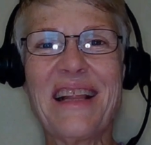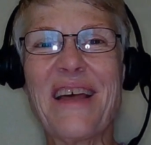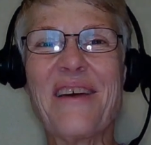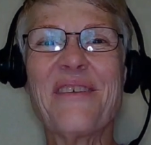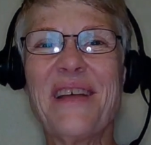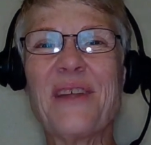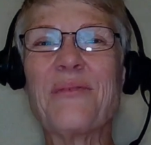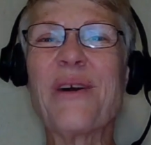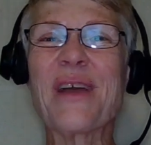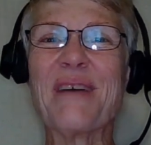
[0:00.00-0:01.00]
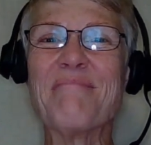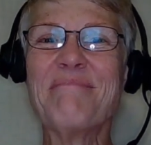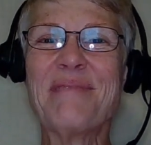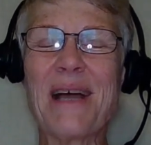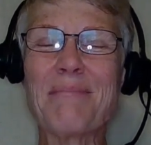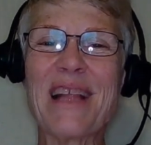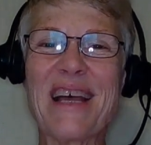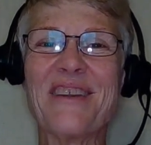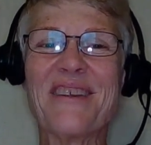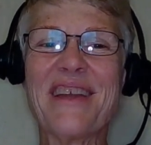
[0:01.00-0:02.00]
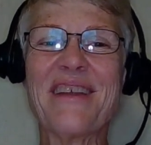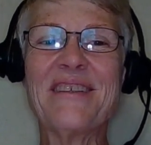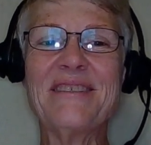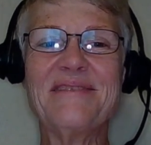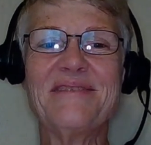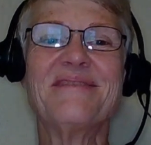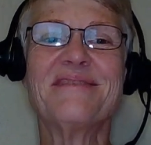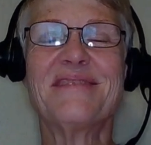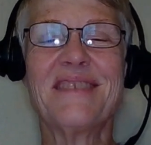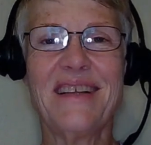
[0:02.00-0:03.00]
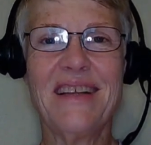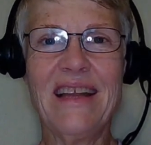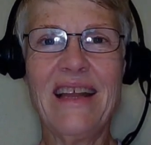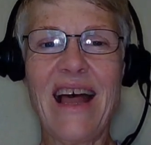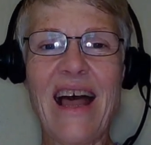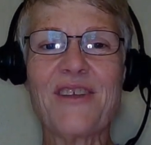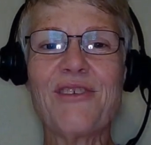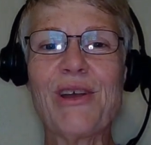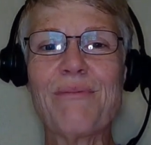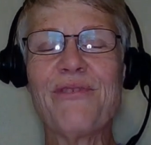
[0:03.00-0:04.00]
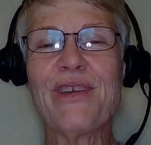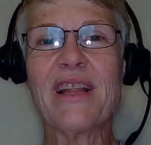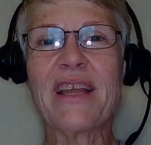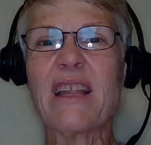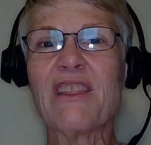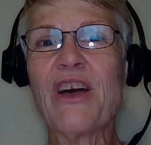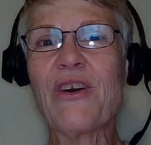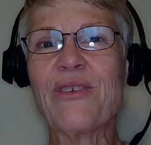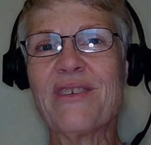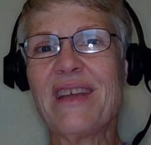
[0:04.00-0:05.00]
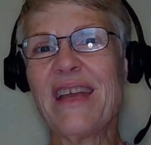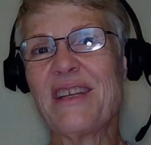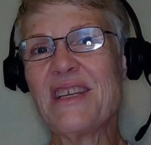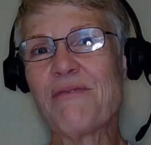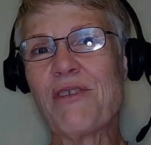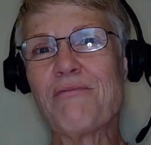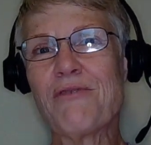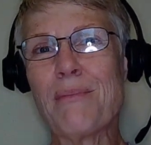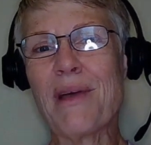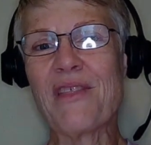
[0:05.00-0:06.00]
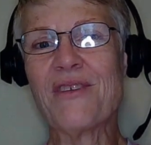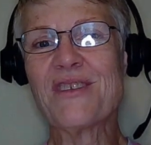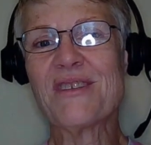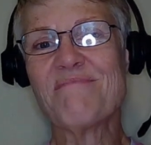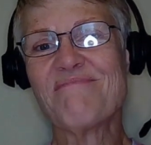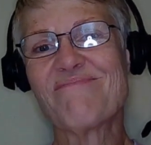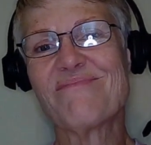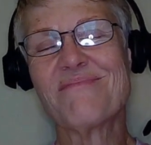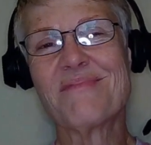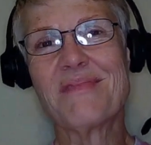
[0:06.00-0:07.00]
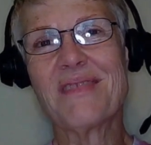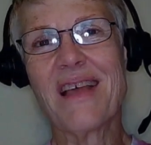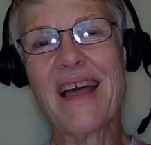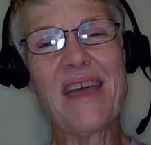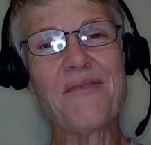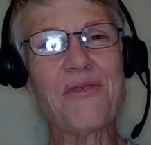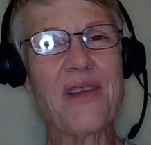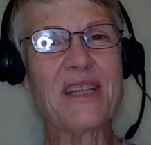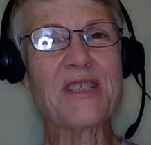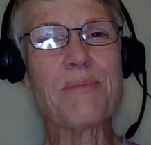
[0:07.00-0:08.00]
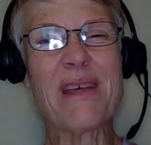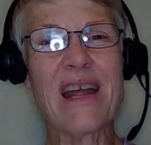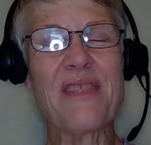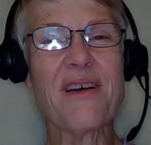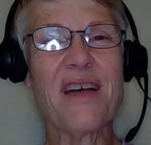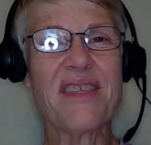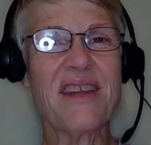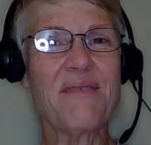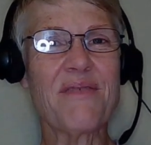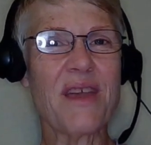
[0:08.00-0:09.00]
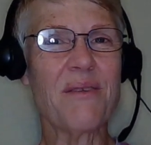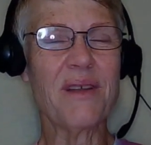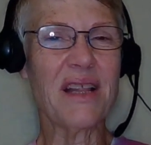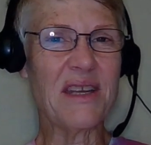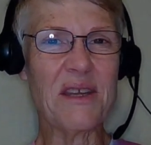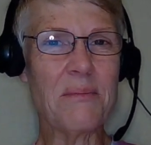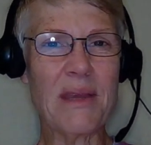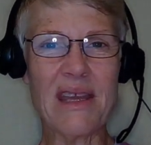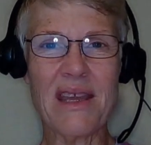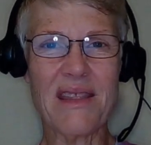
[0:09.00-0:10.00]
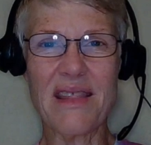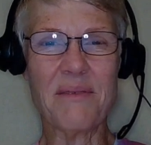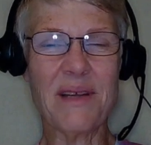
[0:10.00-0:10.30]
Hello and welcome. I'm glad you're here. I grew up feeling alone and different from others. I had friends, but I thought that if they really knew me, they